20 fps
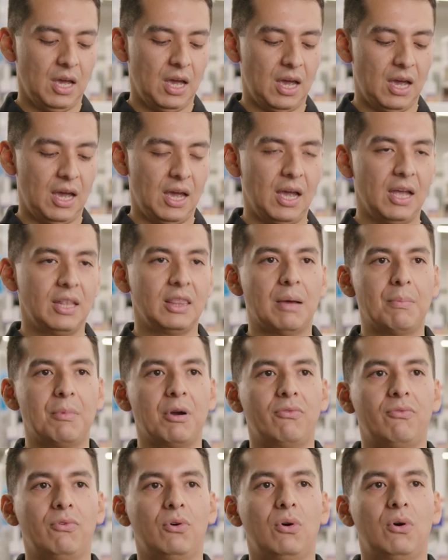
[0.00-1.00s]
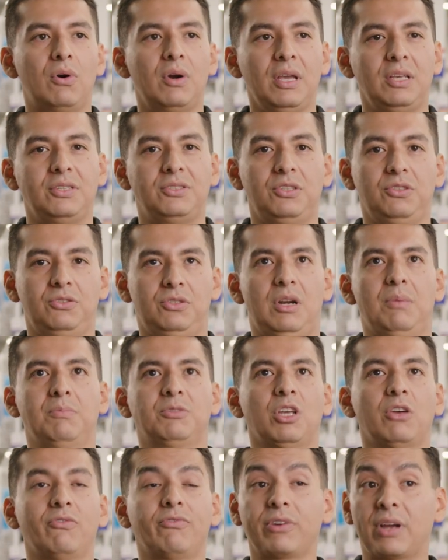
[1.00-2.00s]
And number four is in
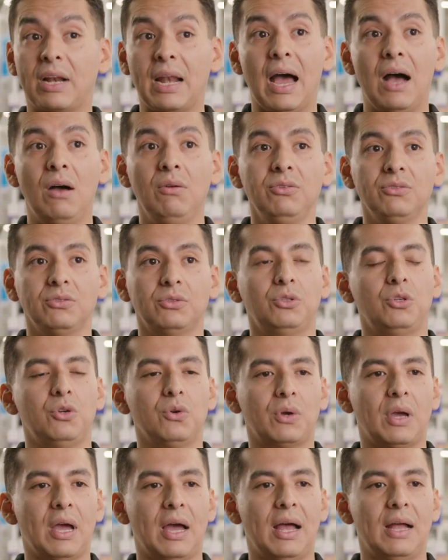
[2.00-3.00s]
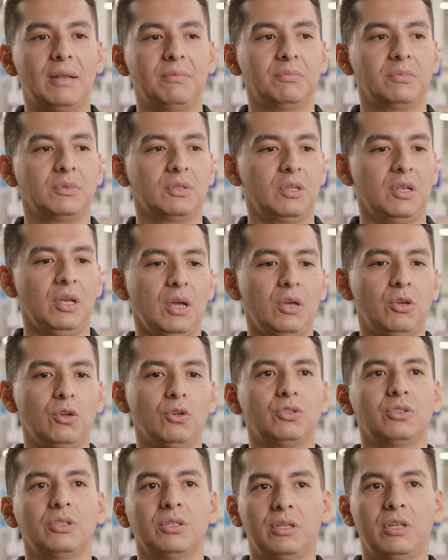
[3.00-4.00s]
terms of clouds, you can
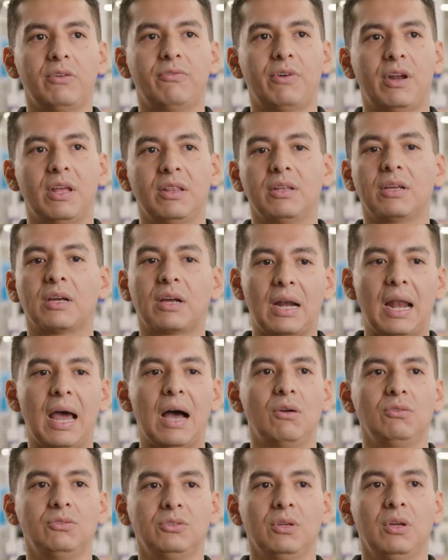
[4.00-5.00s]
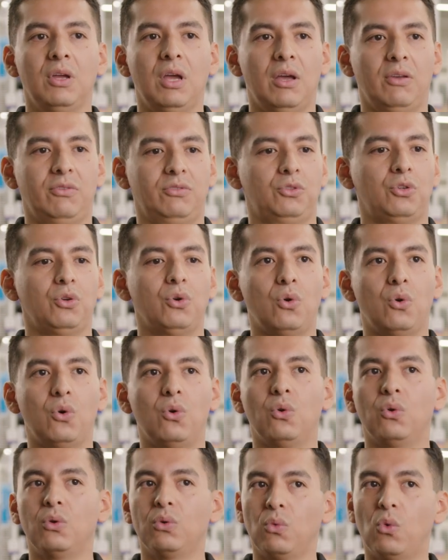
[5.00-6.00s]
use different clouds
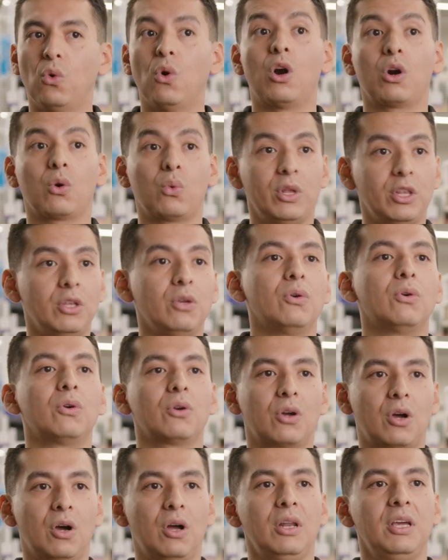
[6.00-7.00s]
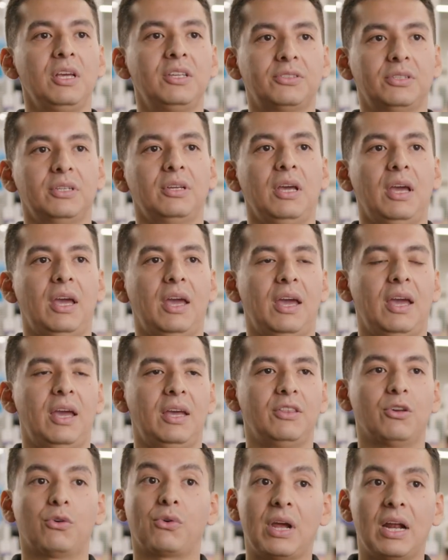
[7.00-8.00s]
to work with your colleagues uh,
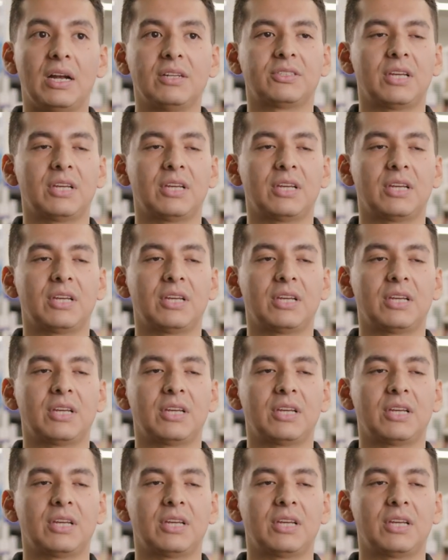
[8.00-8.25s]
in the real